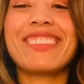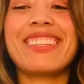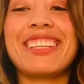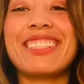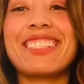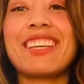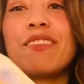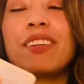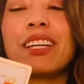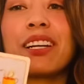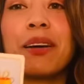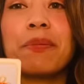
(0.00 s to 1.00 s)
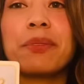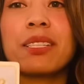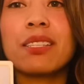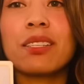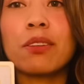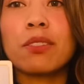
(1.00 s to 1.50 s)
The Seven of Cups
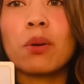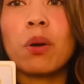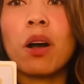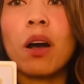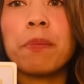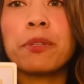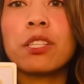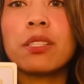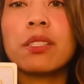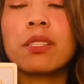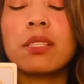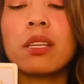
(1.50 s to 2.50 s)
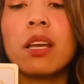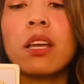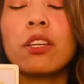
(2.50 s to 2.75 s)
is also options.